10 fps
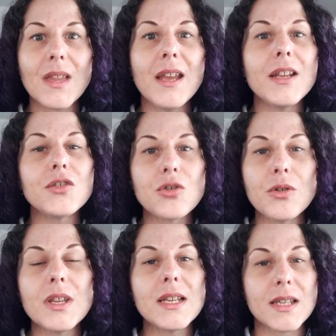And it
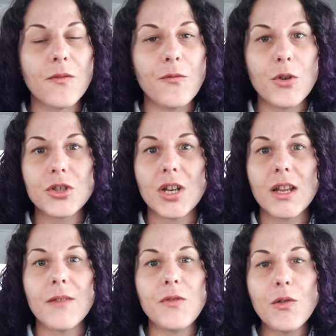truly is
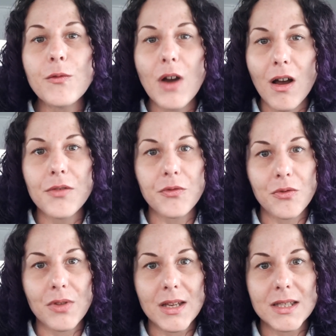unfortunate if you've gone
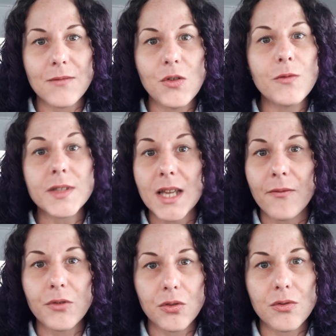through this, if you've
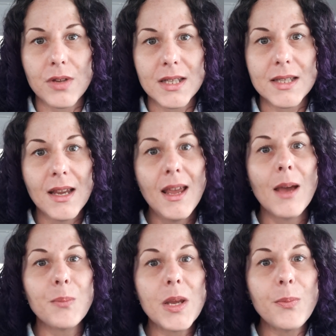suffered through this,
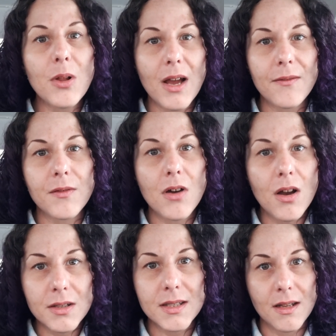and people have
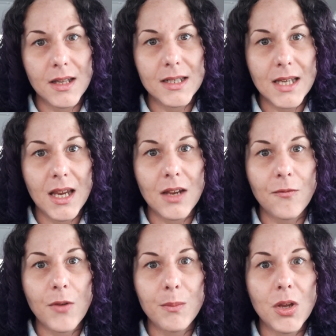constantly taken
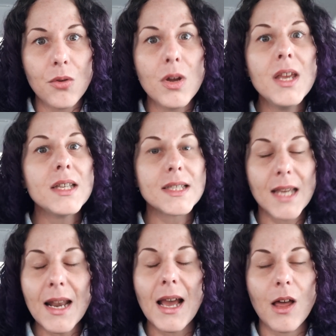from you.
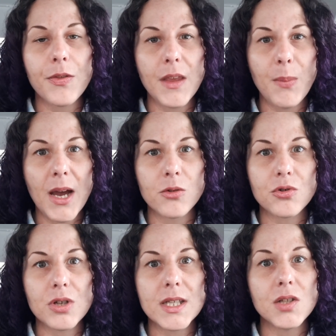Set healthy
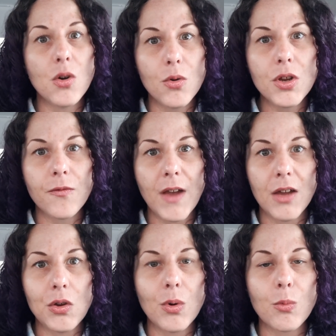boundaries, know your
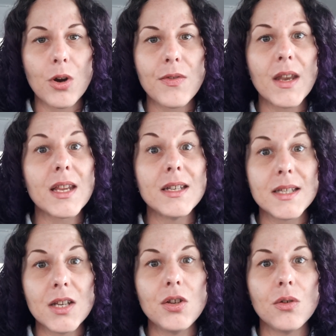value and worth, and
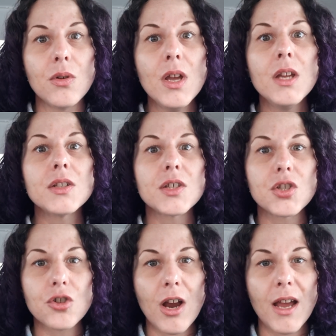continue to
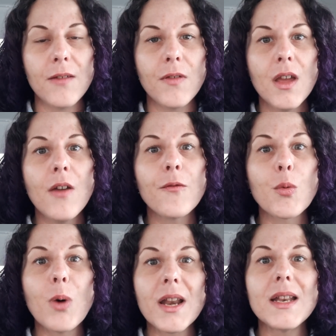strive
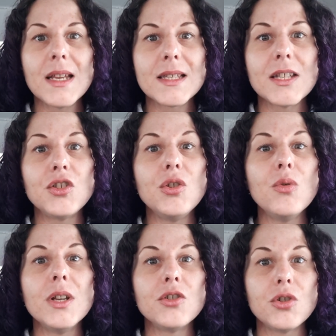for what it is that
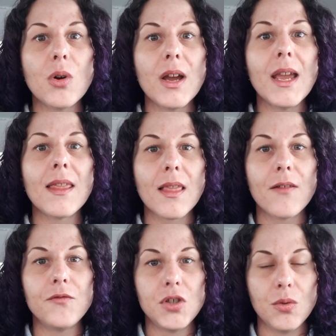you enjoy and
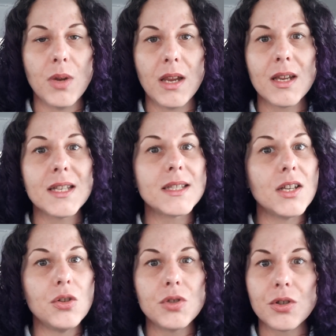love doing.
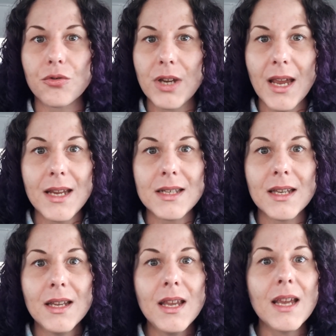Continue to create.
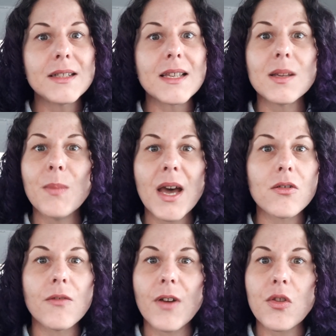It doesn't
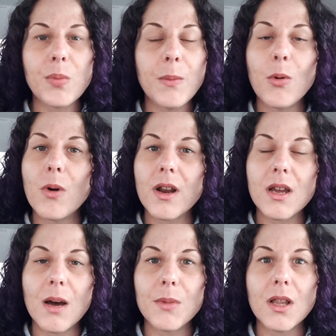matter if other people want to
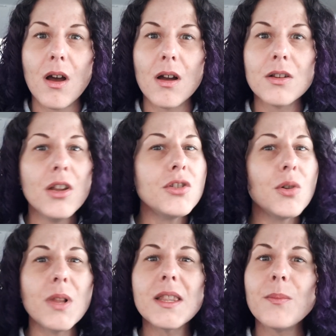come along.
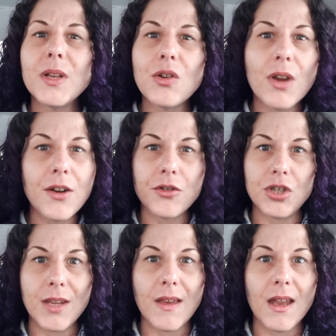Don't let them in your
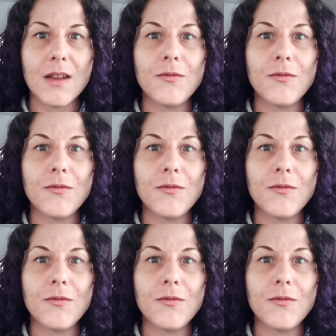energy then.